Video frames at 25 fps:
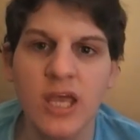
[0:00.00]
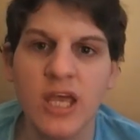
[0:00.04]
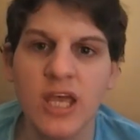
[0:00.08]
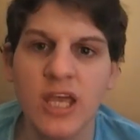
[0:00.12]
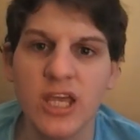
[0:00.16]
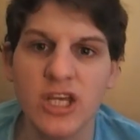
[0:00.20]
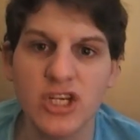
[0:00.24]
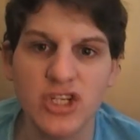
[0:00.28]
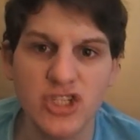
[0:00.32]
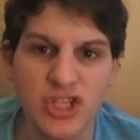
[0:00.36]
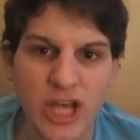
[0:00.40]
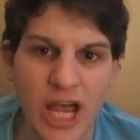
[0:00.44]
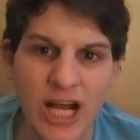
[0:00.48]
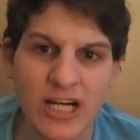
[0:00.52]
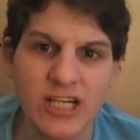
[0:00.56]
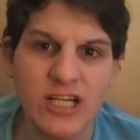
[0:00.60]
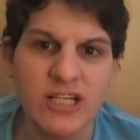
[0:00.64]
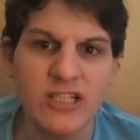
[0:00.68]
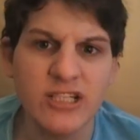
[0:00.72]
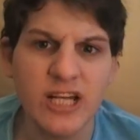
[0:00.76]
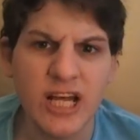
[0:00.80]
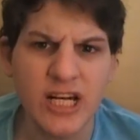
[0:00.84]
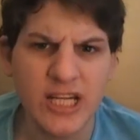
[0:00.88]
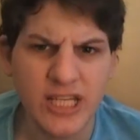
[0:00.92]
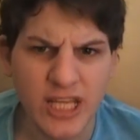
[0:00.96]
He shagged a
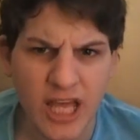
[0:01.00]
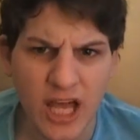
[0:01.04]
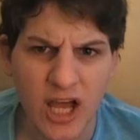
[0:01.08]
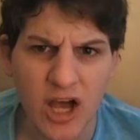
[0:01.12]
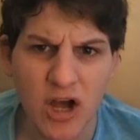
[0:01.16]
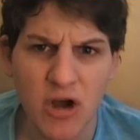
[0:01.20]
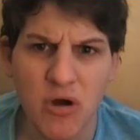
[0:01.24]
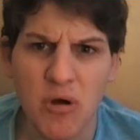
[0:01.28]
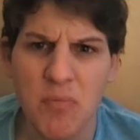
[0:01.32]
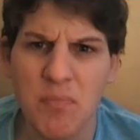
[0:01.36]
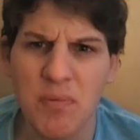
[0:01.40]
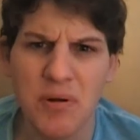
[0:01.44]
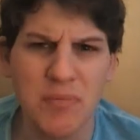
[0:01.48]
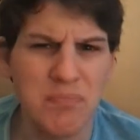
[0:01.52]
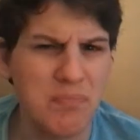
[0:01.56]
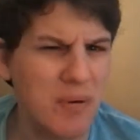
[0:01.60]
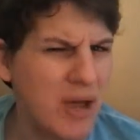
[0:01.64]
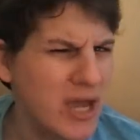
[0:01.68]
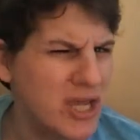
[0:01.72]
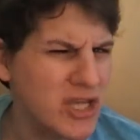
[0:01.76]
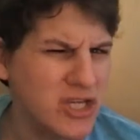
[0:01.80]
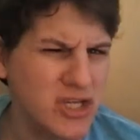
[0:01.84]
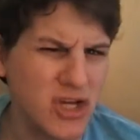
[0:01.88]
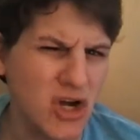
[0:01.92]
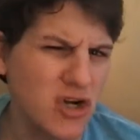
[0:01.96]
dead girl, but
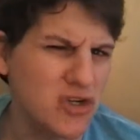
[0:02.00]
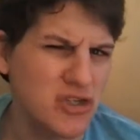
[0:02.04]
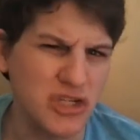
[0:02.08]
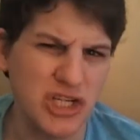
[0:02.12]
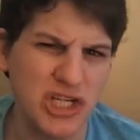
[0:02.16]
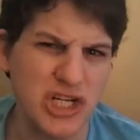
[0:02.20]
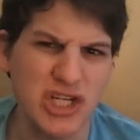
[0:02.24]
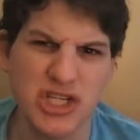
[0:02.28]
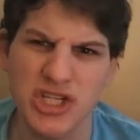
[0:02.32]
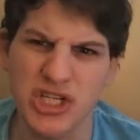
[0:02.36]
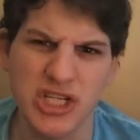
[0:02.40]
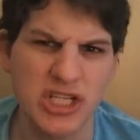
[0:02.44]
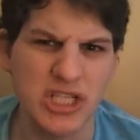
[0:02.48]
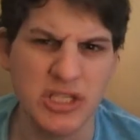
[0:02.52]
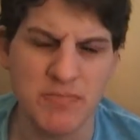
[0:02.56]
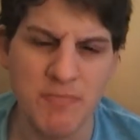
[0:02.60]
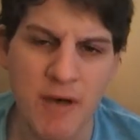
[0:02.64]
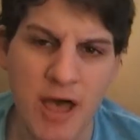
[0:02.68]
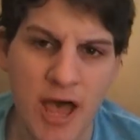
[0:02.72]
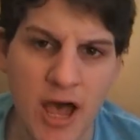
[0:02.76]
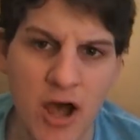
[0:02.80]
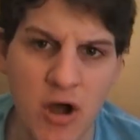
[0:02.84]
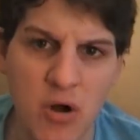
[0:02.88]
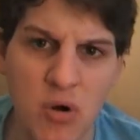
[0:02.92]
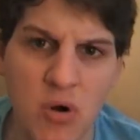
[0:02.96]
by God did she
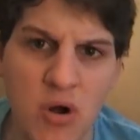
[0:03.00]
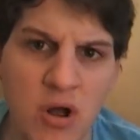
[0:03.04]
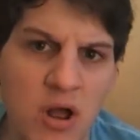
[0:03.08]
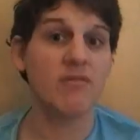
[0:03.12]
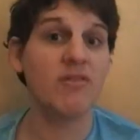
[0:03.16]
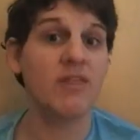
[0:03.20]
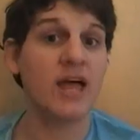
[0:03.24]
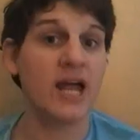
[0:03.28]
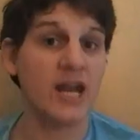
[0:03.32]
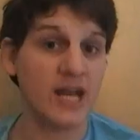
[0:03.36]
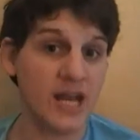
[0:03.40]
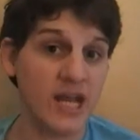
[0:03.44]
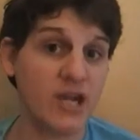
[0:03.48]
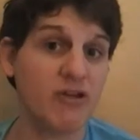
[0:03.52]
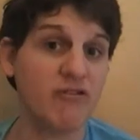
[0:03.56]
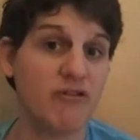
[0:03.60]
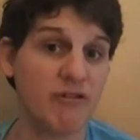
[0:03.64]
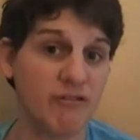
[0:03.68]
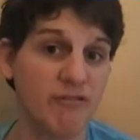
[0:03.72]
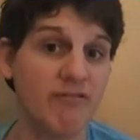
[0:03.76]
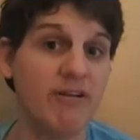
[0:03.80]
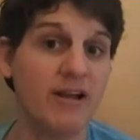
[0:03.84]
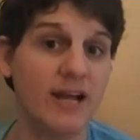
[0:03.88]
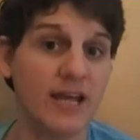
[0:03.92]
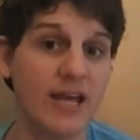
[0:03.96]
smell, that
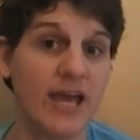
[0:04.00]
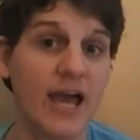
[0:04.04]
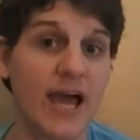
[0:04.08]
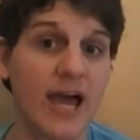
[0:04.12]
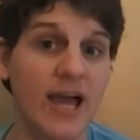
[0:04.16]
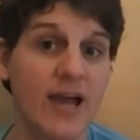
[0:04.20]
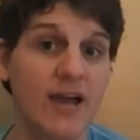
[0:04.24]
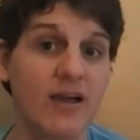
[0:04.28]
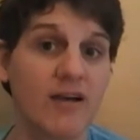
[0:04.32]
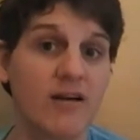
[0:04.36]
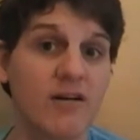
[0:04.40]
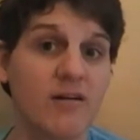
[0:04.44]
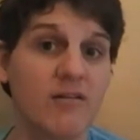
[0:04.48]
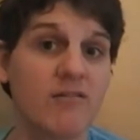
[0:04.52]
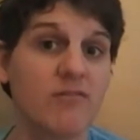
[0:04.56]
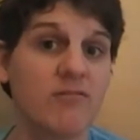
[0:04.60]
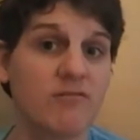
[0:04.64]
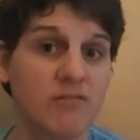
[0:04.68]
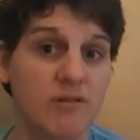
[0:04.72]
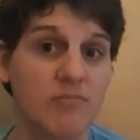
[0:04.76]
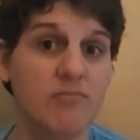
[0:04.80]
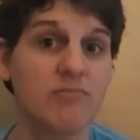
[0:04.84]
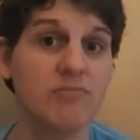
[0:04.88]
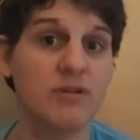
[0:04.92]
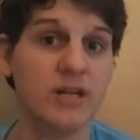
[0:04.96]
necrophiliac
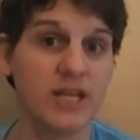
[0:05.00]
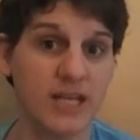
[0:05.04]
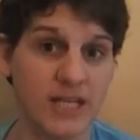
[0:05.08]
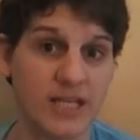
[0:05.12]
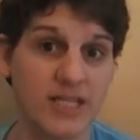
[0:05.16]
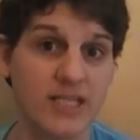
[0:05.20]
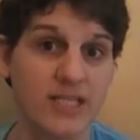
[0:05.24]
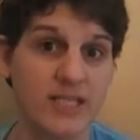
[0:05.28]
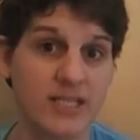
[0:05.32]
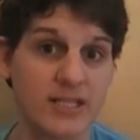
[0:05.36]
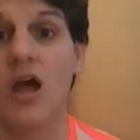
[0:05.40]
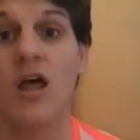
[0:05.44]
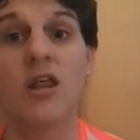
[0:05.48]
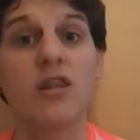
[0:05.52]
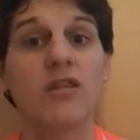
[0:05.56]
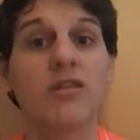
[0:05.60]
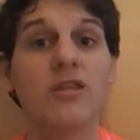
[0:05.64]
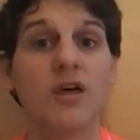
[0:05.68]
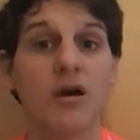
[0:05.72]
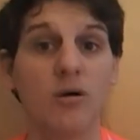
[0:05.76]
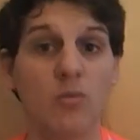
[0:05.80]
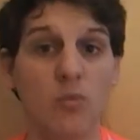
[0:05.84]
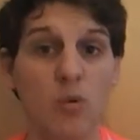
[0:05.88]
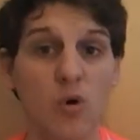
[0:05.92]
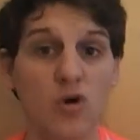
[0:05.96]
from Nice.
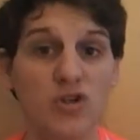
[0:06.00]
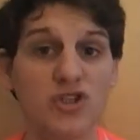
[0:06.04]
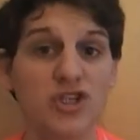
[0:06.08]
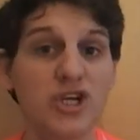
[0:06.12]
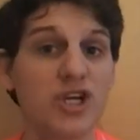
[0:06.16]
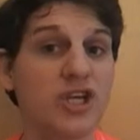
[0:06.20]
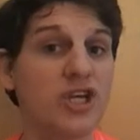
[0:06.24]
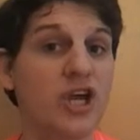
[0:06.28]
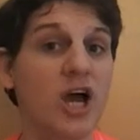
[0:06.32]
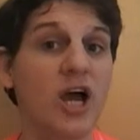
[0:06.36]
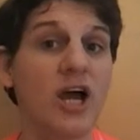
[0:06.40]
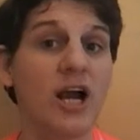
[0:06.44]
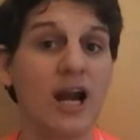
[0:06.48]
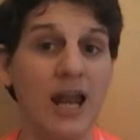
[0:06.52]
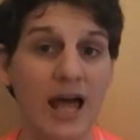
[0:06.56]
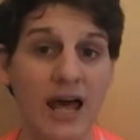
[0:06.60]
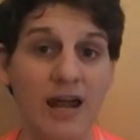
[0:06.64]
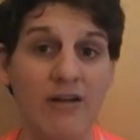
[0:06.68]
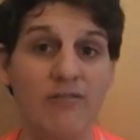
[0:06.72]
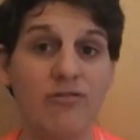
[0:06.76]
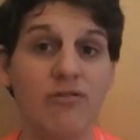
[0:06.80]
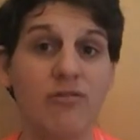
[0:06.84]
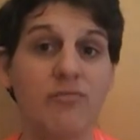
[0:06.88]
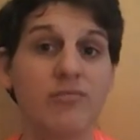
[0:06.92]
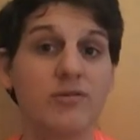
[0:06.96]
There was a young
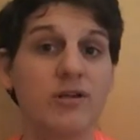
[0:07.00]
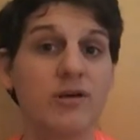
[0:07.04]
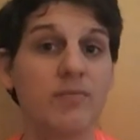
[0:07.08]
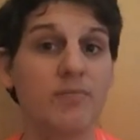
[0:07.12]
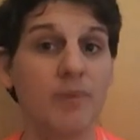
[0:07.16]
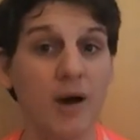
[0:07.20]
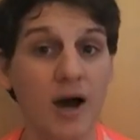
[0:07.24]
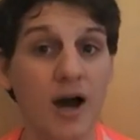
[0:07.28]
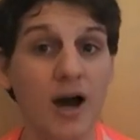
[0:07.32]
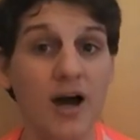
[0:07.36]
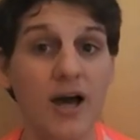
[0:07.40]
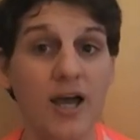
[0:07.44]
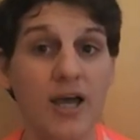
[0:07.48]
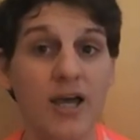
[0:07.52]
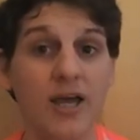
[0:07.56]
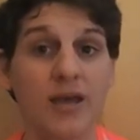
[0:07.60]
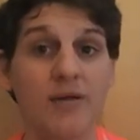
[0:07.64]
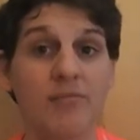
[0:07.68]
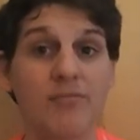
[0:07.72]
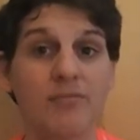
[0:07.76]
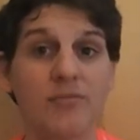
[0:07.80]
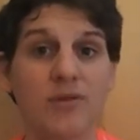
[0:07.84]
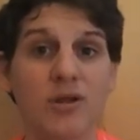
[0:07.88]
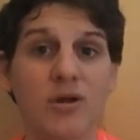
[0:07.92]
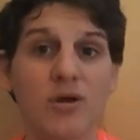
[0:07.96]
lad from Dubai
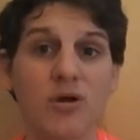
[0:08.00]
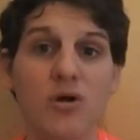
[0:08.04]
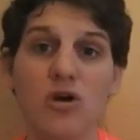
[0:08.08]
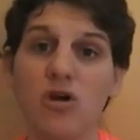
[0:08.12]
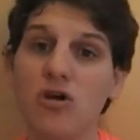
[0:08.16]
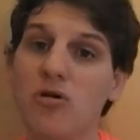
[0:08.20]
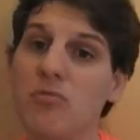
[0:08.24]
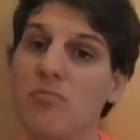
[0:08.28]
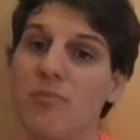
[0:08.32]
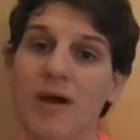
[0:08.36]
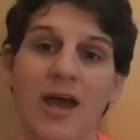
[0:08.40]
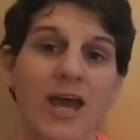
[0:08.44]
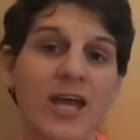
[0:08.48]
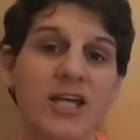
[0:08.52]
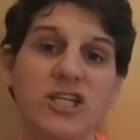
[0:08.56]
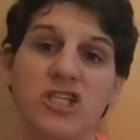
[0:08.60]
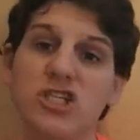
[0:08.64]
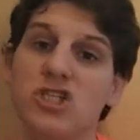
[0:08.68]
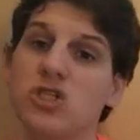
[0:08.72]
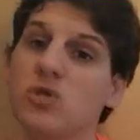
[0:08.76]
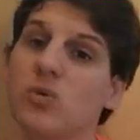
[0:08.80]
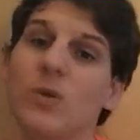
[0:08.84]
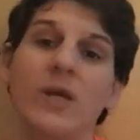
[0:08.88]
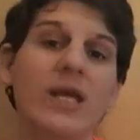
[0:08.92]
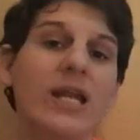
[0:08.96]
who made
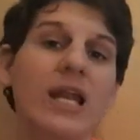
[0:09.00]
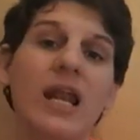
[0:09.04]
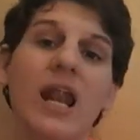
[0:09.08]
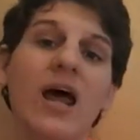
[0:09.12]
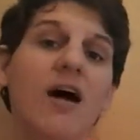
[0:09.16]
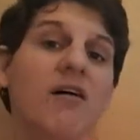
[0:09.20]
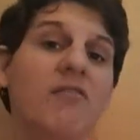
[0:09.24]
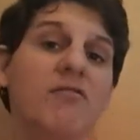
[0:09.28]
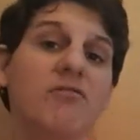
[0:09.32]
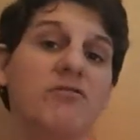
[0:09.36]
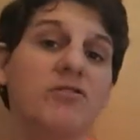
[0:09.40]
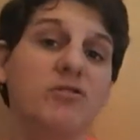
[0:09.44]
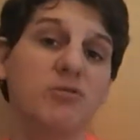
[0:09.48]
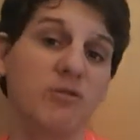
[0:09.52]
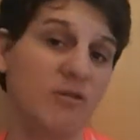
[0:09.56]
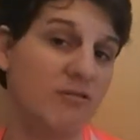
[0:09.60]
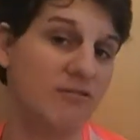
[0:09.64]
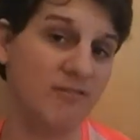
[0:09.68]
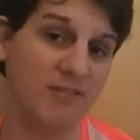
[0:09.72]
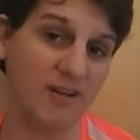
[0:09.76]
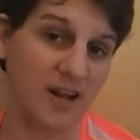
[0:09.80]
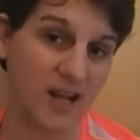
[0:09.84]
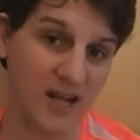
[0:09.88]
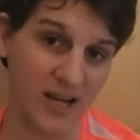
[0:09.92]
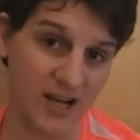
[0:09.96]
sweet love to a
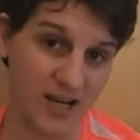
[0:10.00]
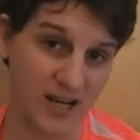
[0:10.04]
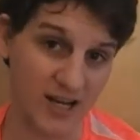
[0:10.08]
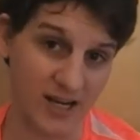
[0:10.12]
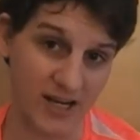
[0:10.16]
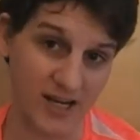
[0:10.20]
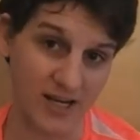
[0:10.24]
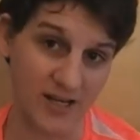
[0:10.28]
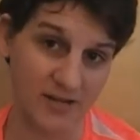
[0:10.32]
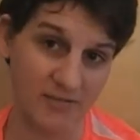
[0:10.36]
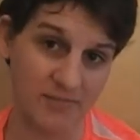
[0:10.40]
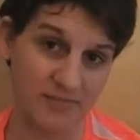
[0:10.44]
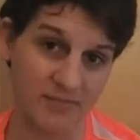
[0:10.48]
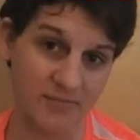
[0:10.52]
fly.